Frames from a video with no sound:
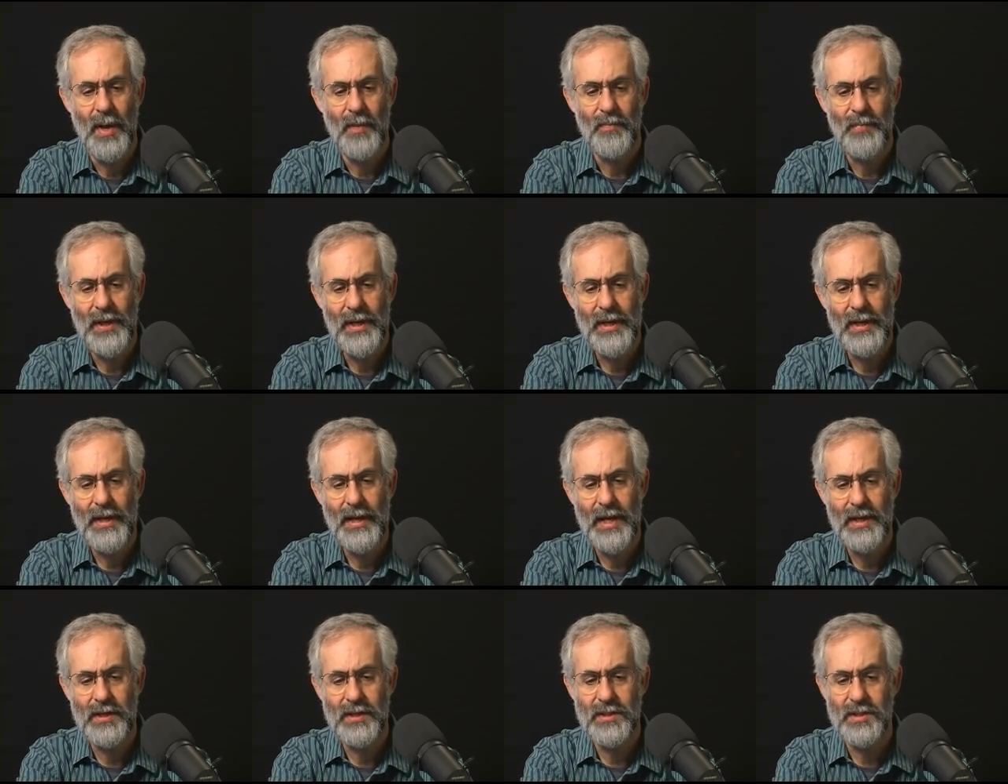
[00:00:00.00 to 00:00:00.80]
Being
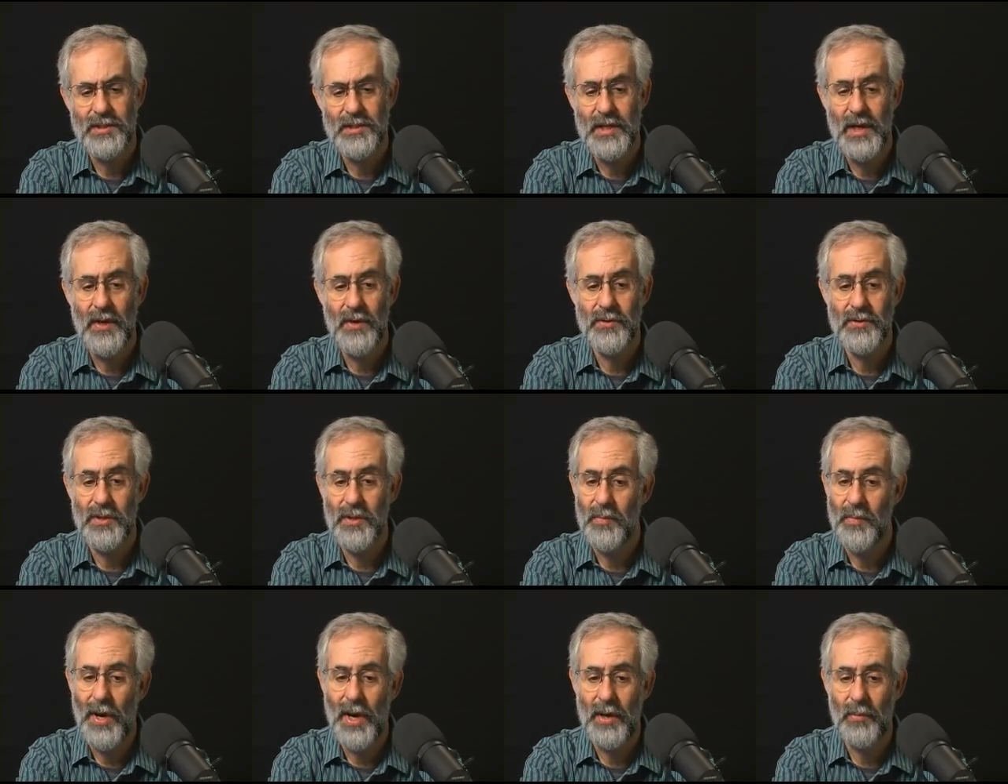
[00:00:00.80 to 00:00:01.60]
connected to sales and
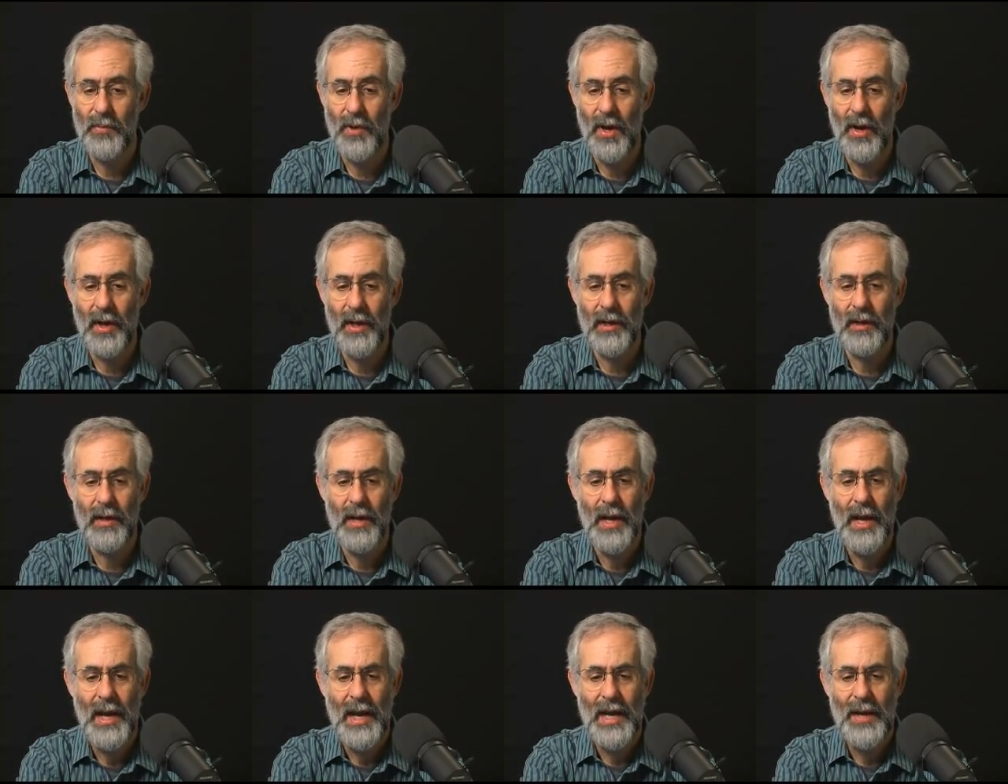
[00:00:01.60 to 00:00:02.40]
the bottom line,
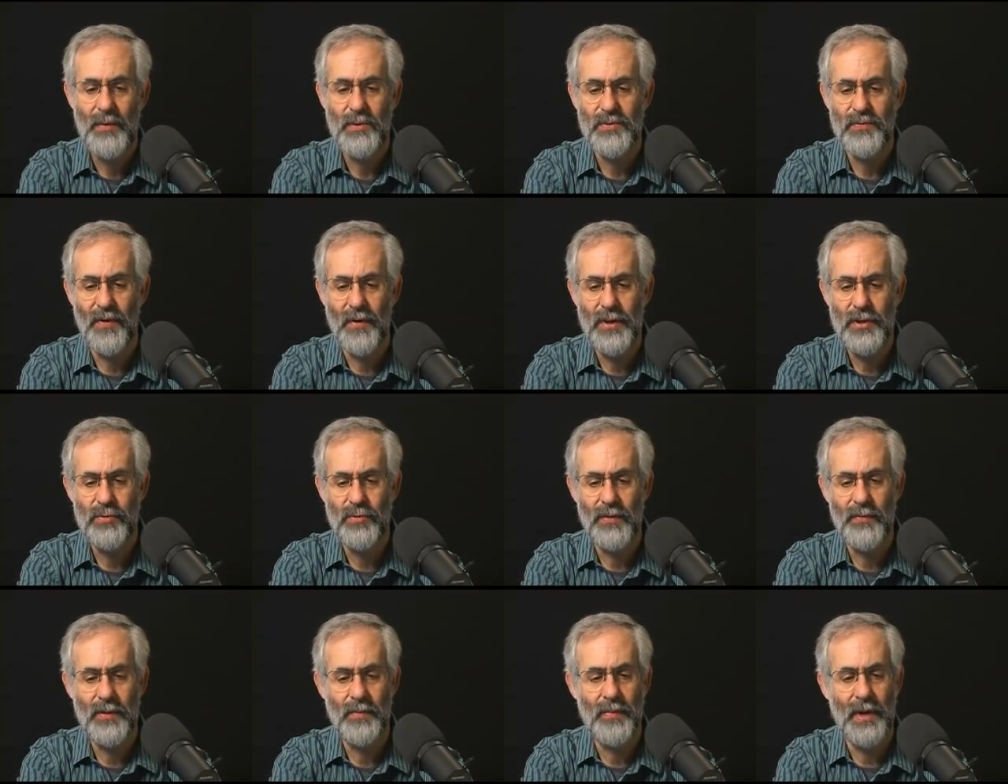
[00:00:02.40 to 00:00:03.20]
he was very
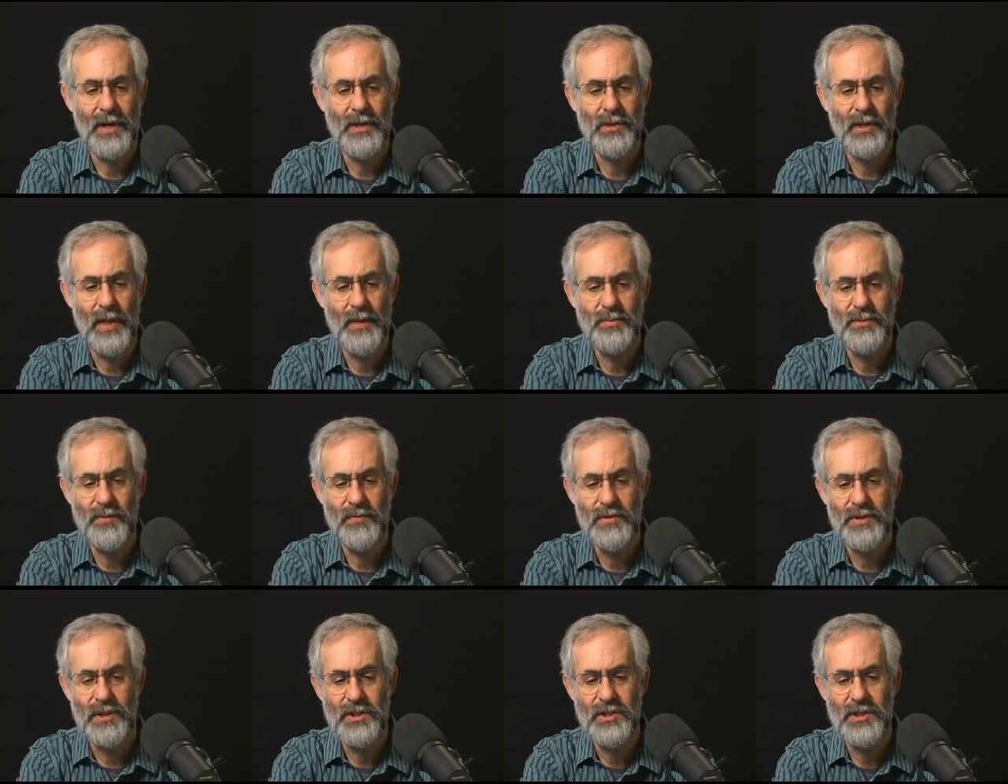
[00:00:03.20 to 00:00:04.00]
driven by types of
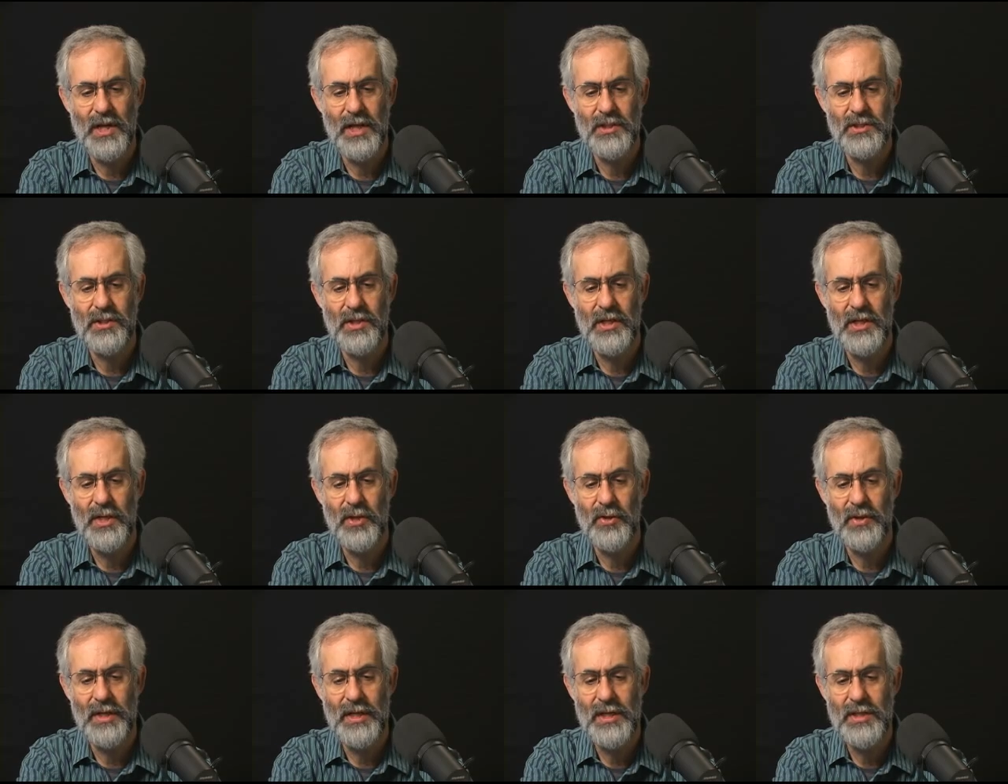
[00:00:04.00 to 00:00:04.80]
success that he
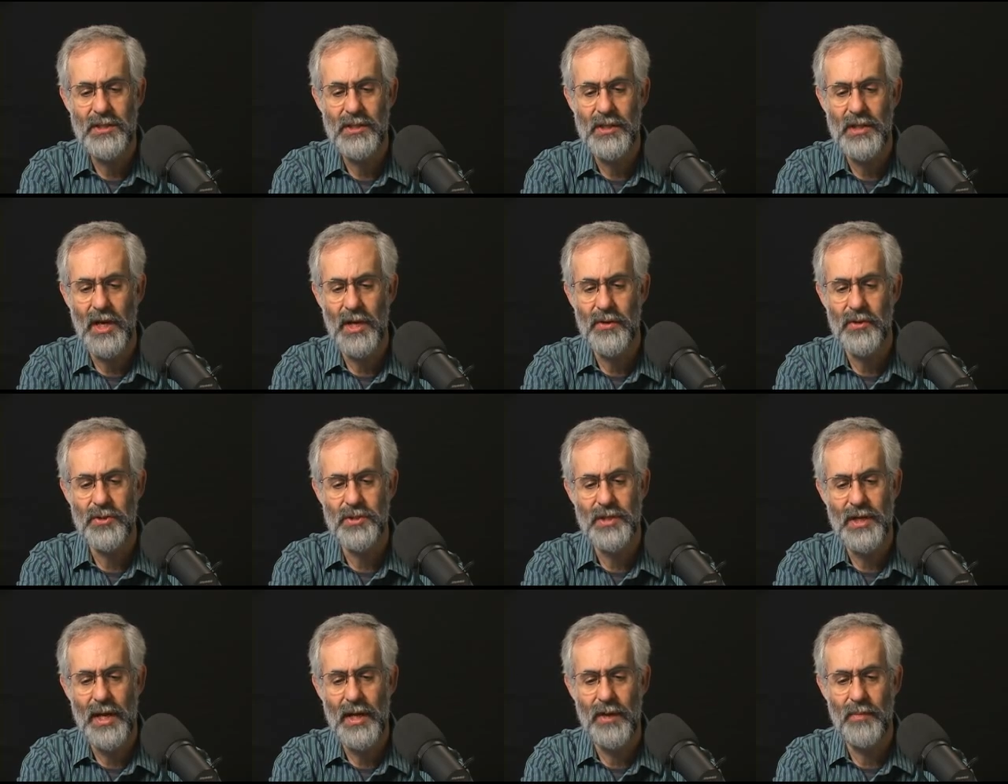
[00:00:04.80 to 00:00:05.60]
could easily
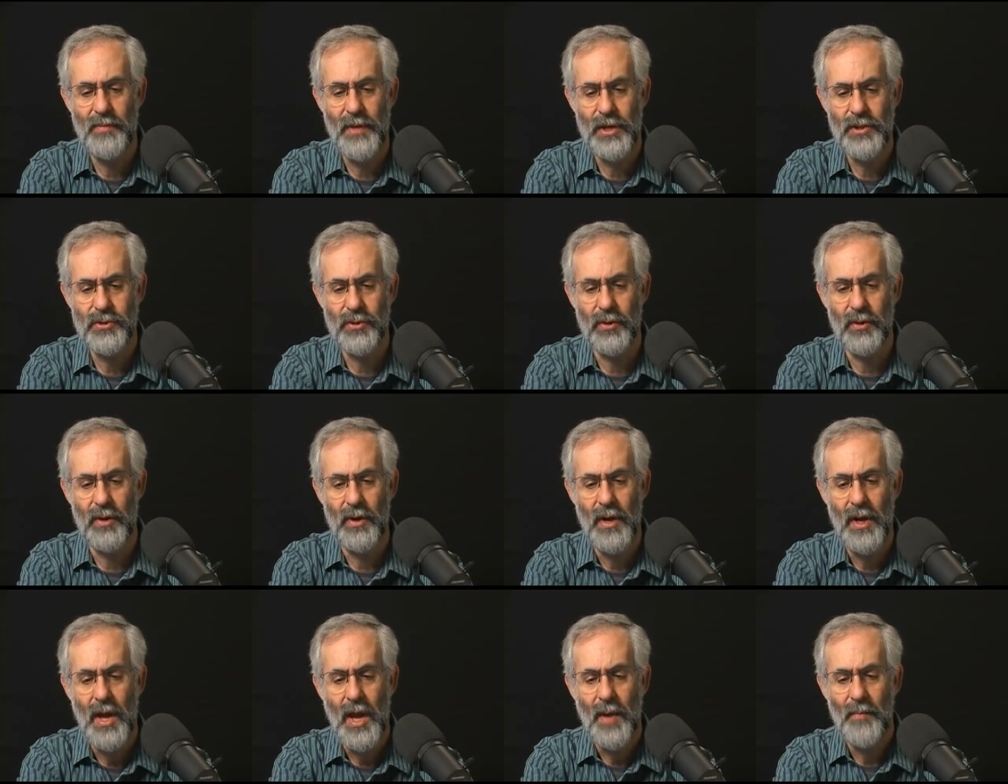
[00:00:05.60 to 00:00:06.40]
understand and measure.
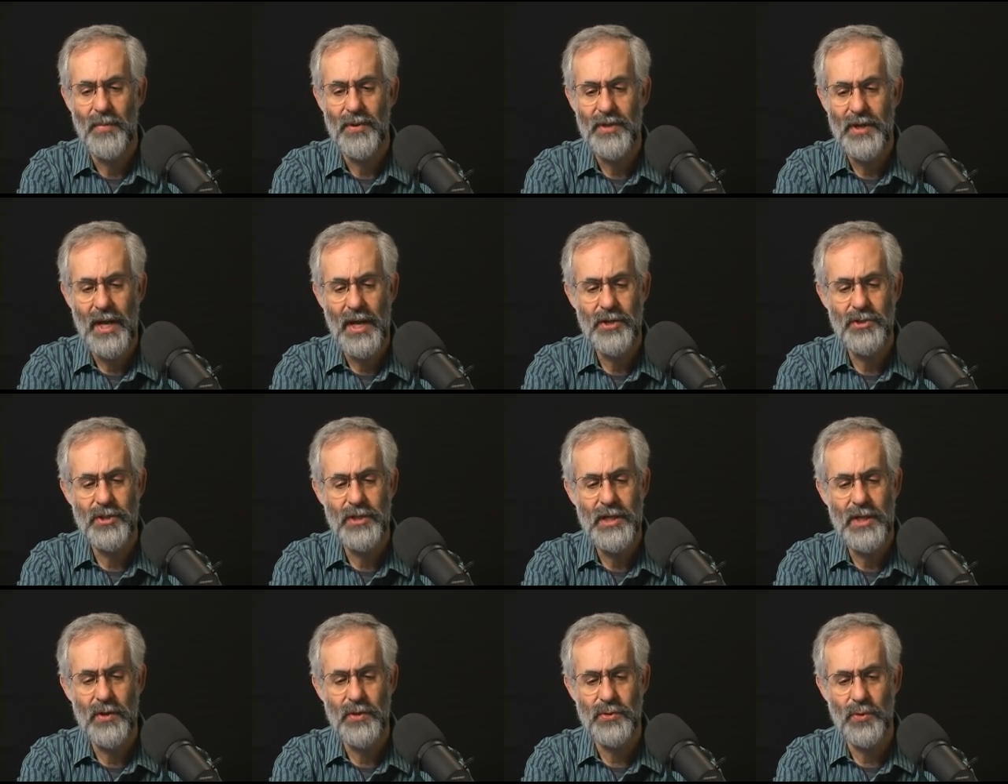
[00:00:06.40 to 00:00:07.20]
But the
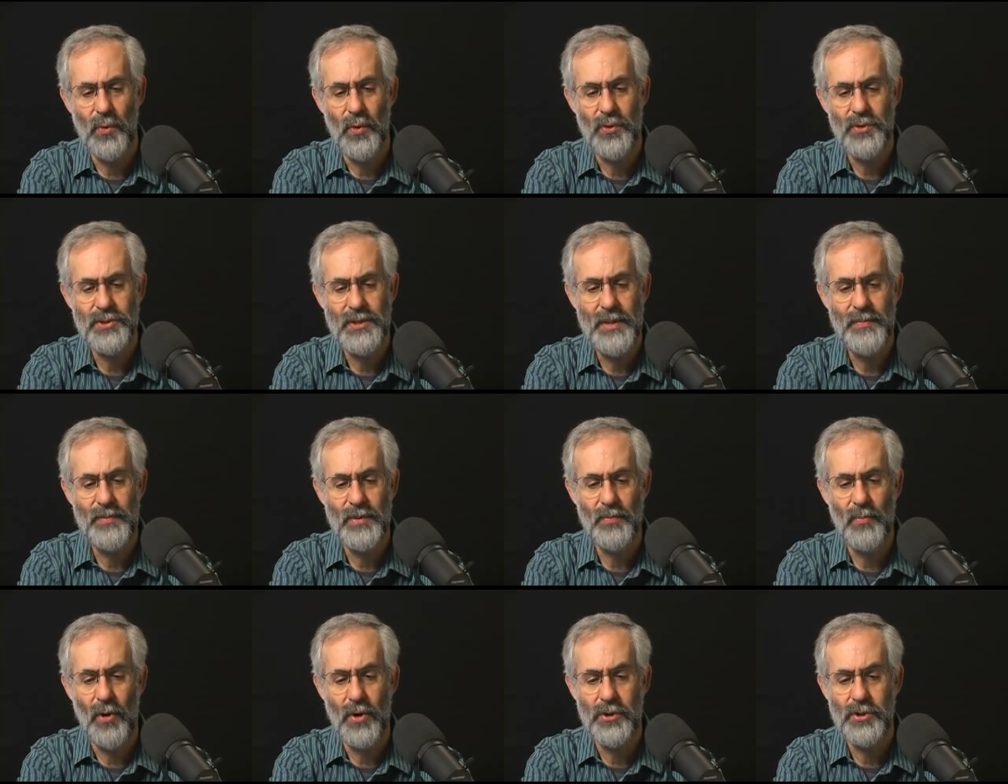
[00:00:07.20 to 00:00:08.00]
engineers all seemed to
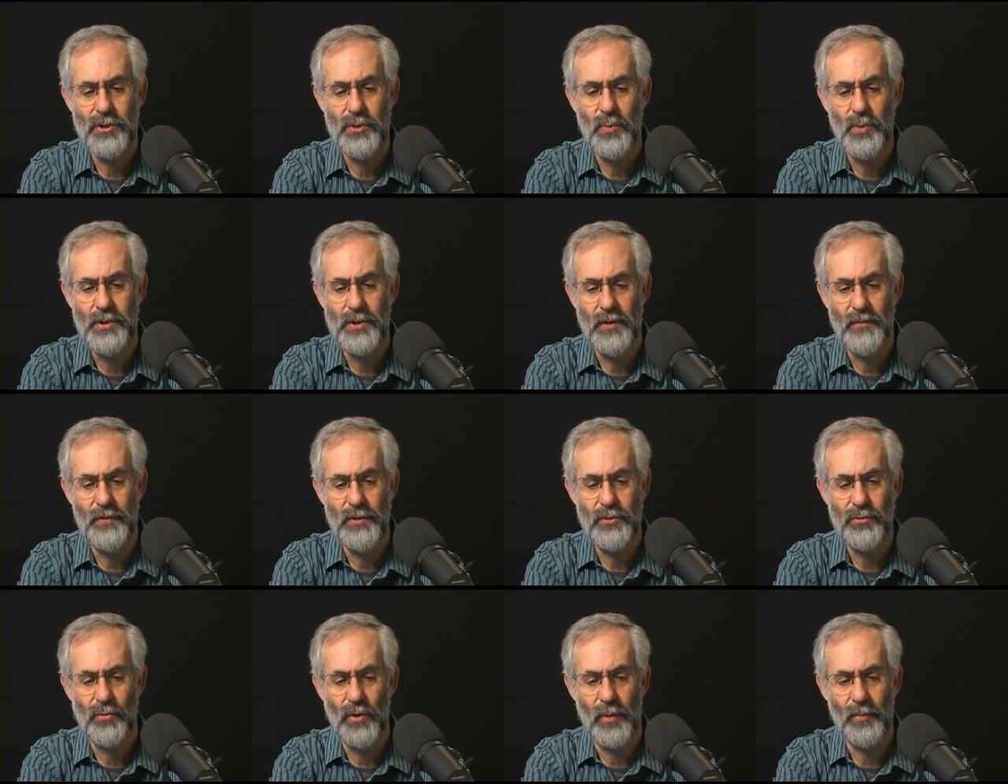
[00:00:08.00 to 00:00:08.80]
march to a
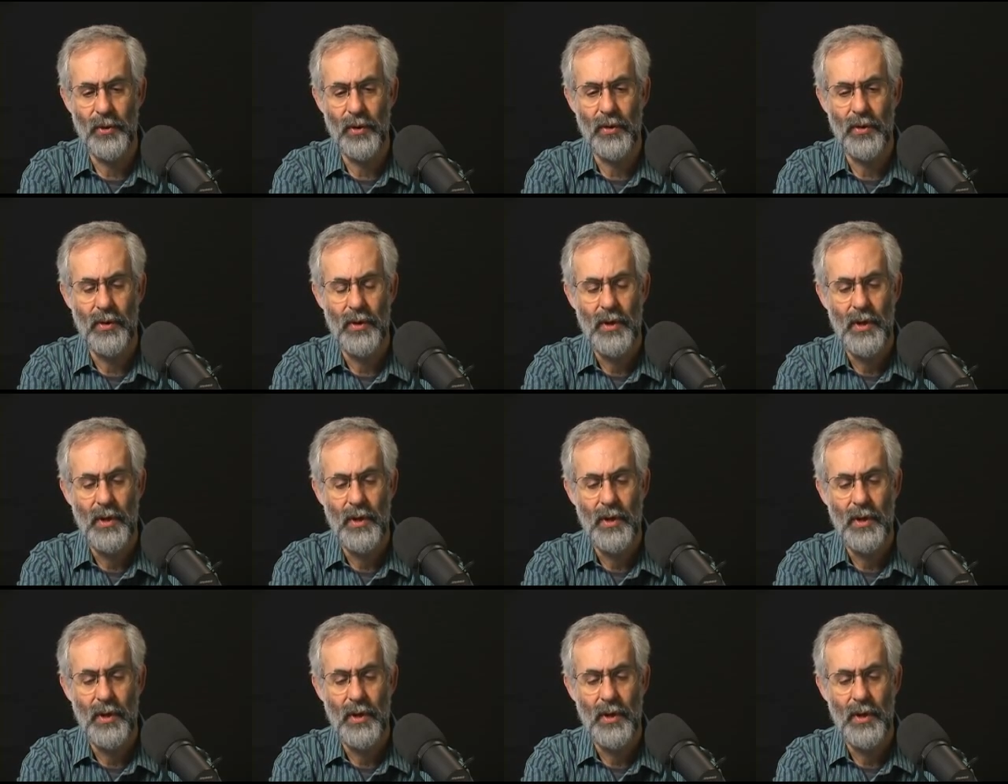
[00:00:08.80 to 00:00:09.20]
different drummer.